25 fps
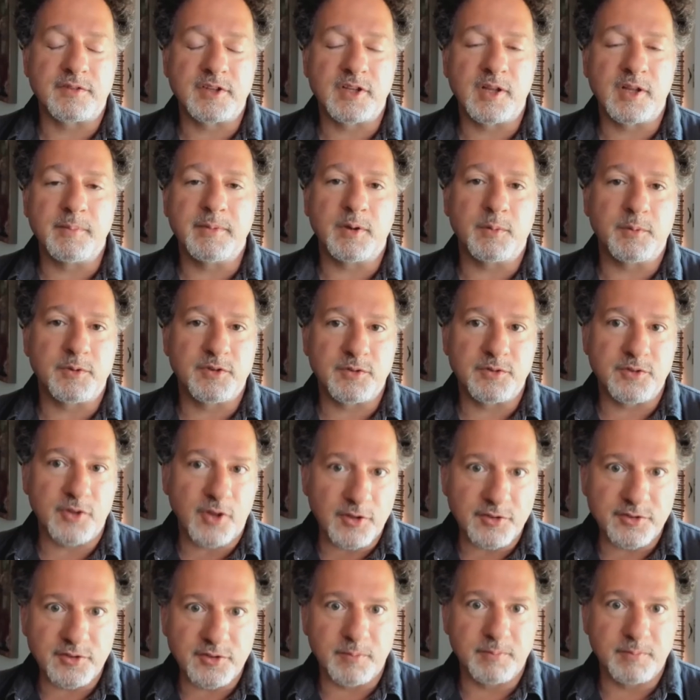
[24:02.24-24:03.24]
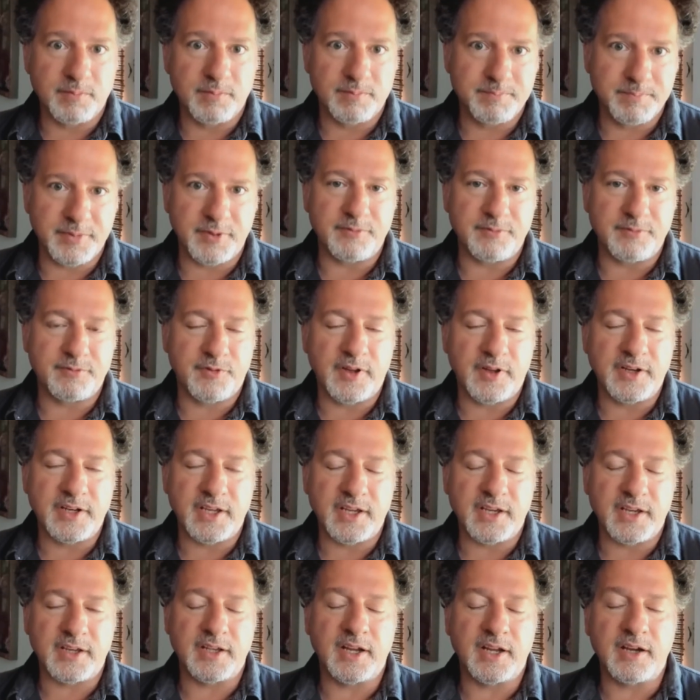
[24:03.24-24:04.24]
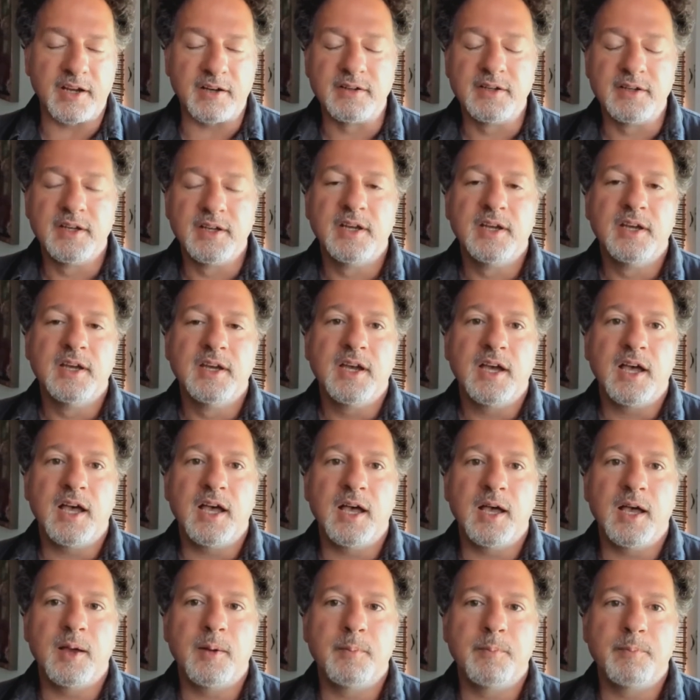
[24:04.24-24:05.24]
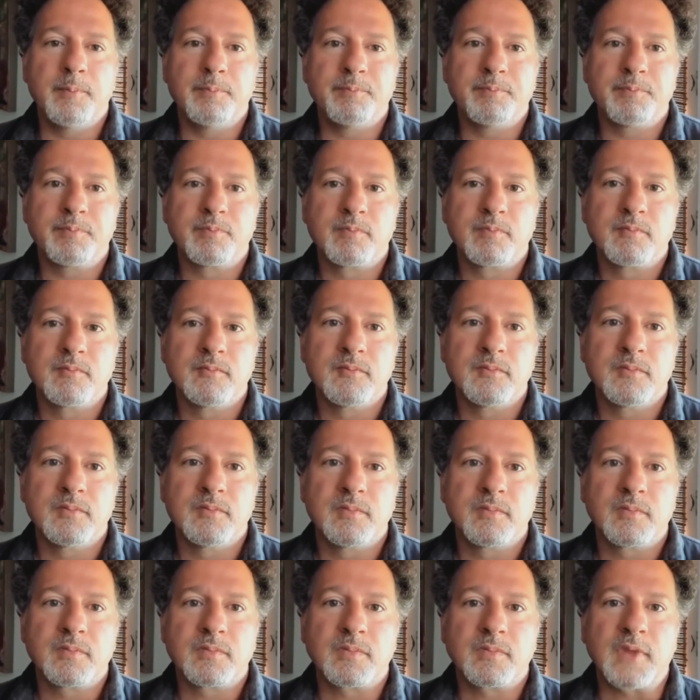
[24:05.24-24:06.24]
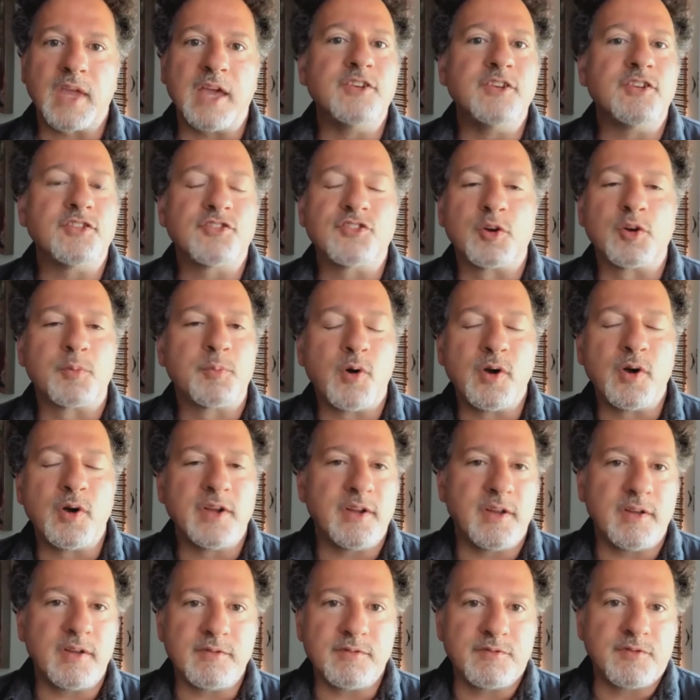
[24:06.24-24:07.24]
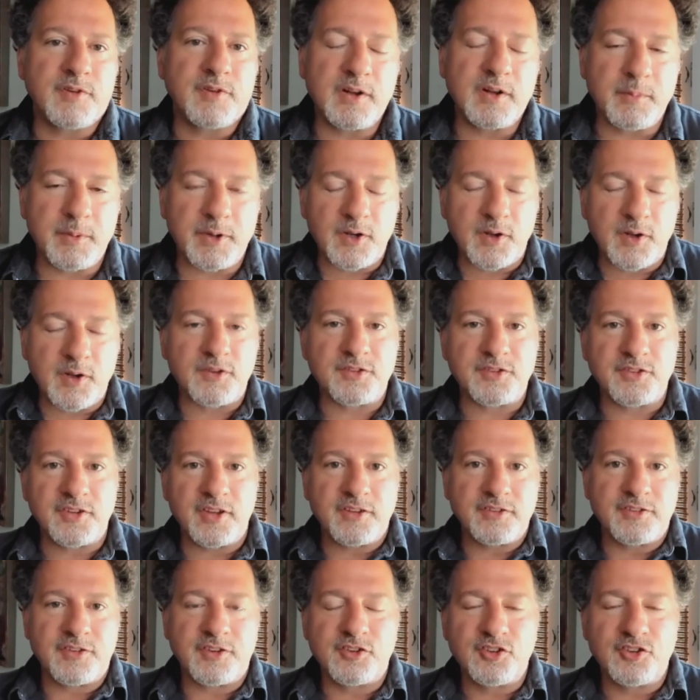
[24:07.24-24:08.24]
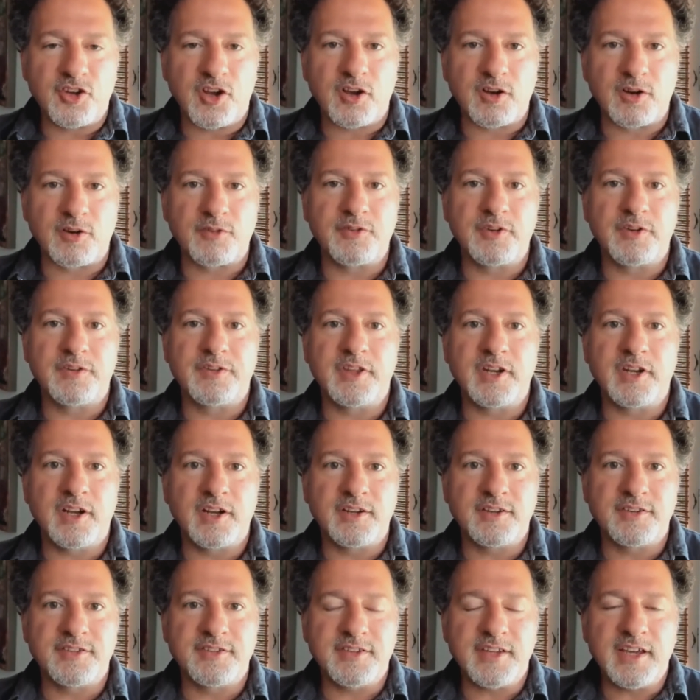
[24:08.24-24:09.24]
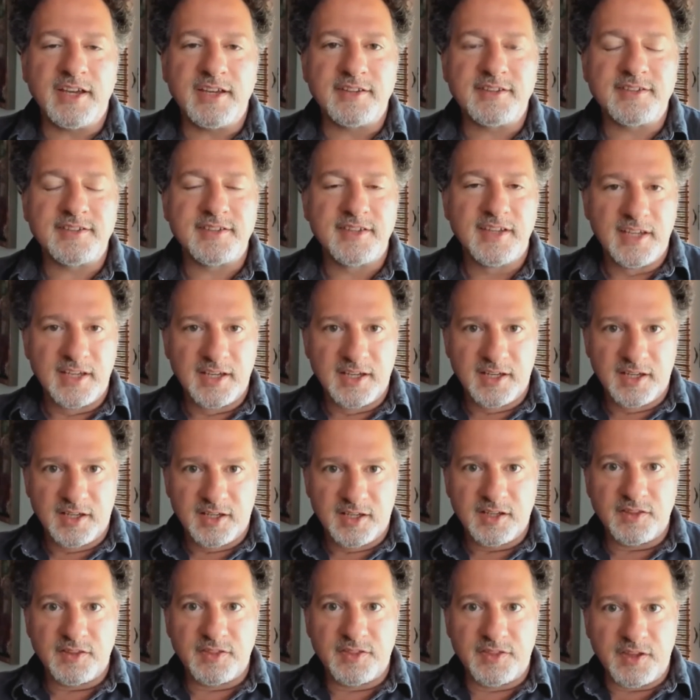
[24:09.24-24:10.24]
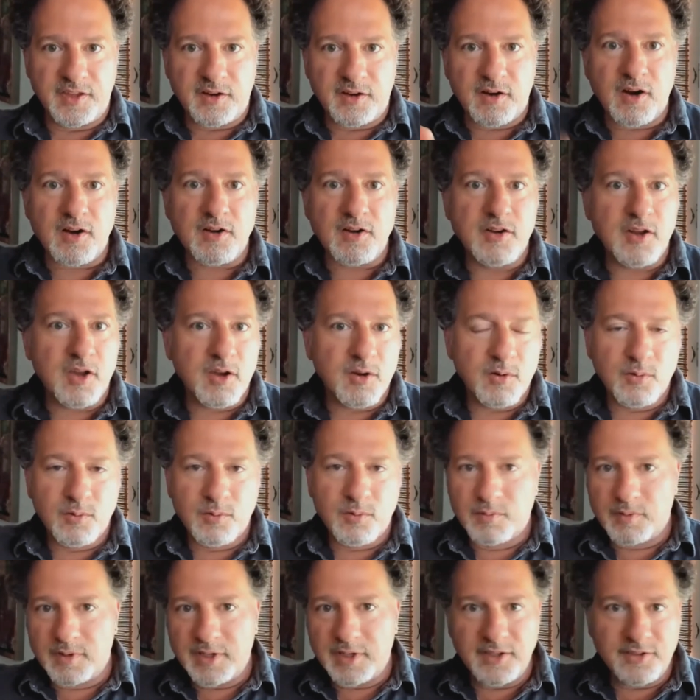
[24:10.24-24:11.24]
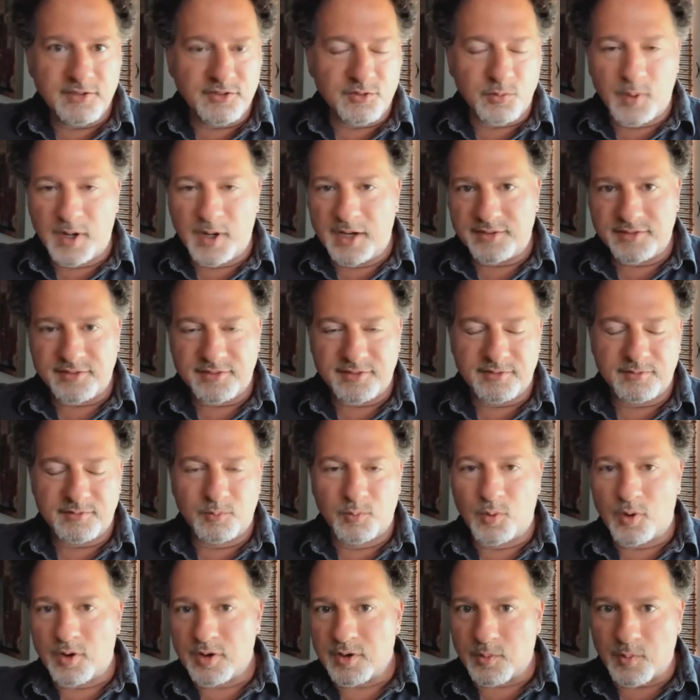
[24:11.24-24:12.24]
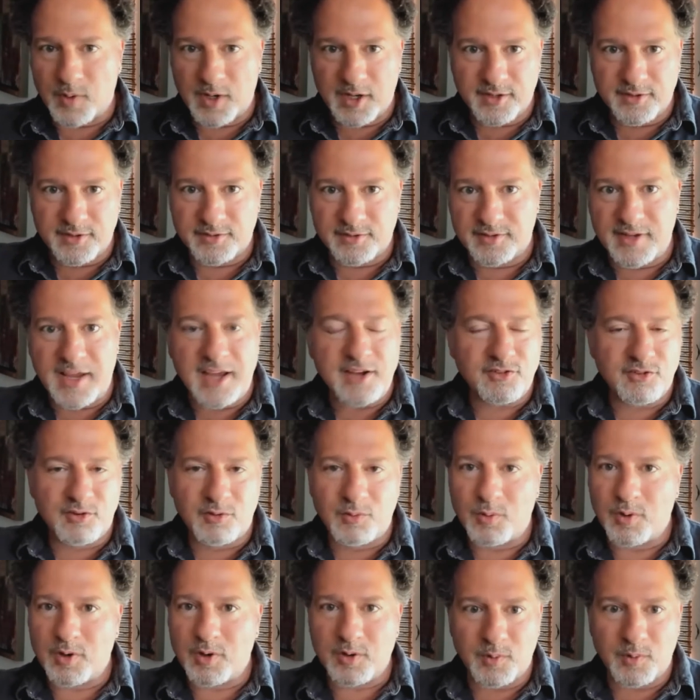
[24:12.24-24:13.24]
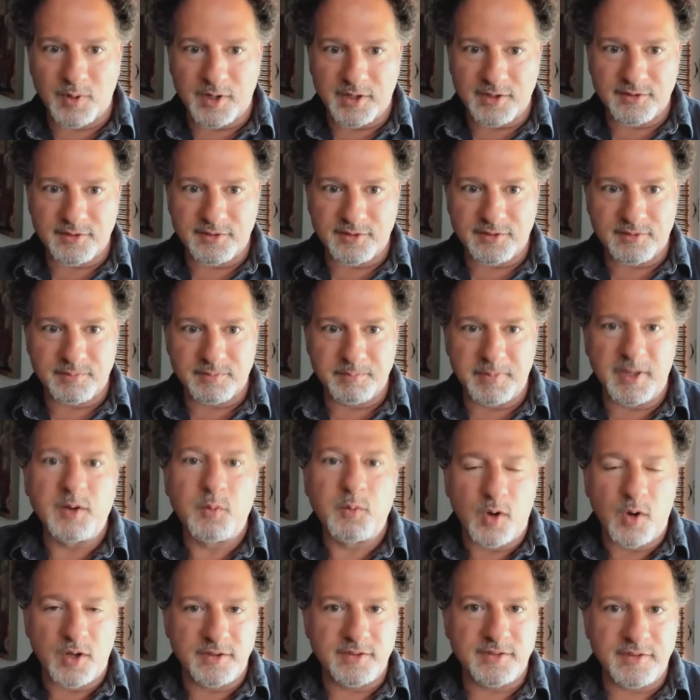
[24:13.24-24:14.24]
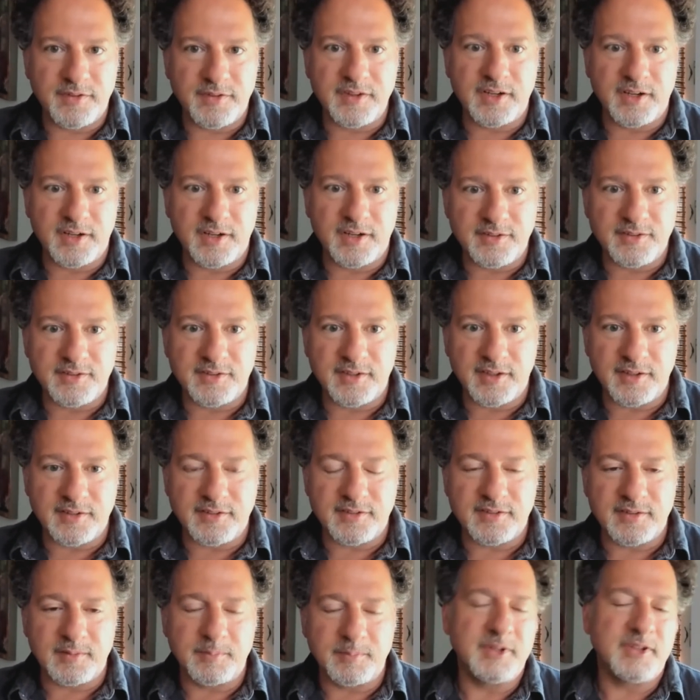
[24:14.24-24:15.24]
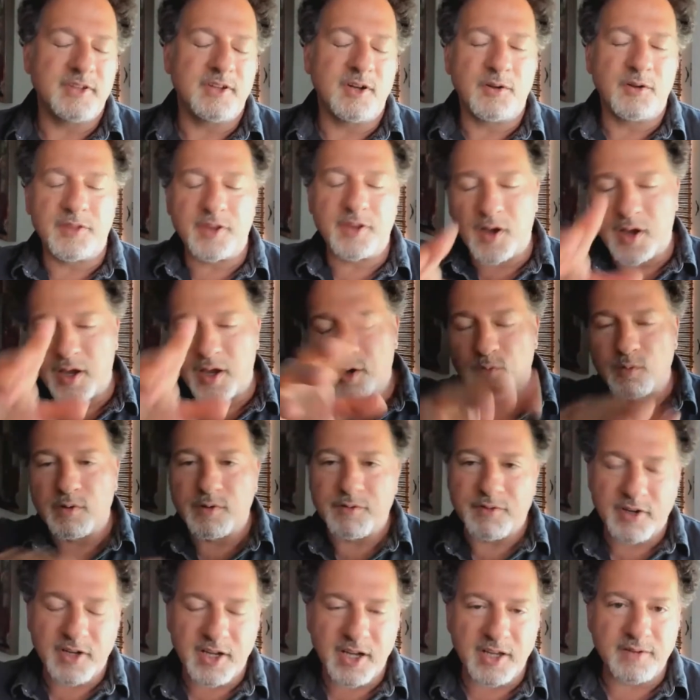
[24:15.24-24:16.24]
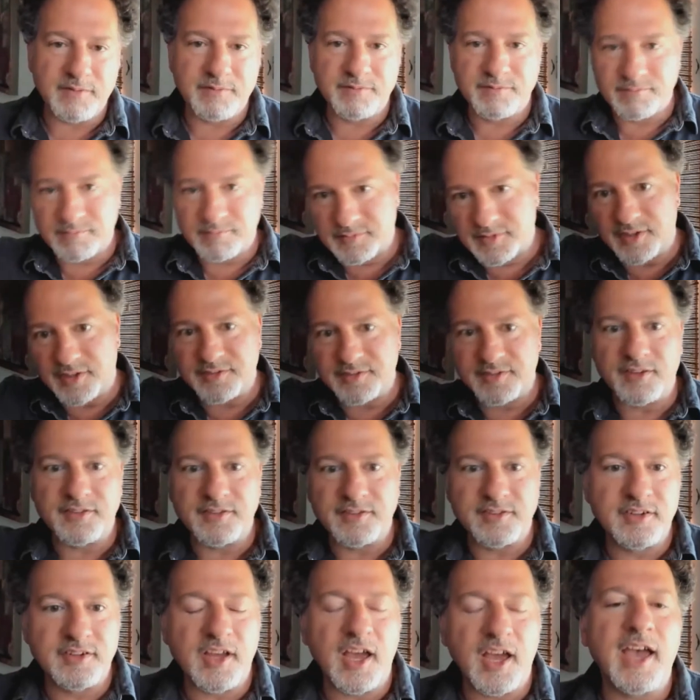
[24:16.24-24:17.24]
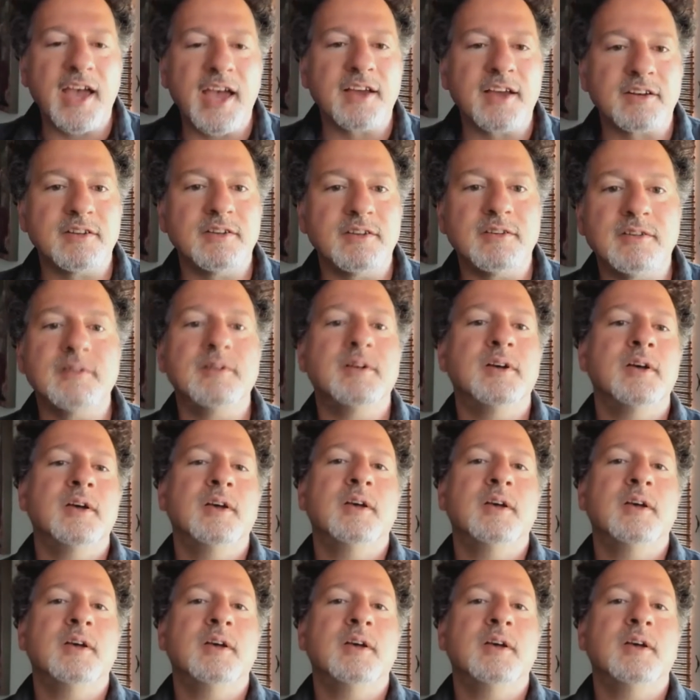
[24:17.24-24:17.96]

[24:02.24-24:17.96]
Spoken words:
Columbia, which was also funding a canal. And just to your point, for anybody who understands the geography of the United States, there are no east-west waterways, natural waterways, big ones in the United States. I mean, the Ohio River kind of does a diagonal,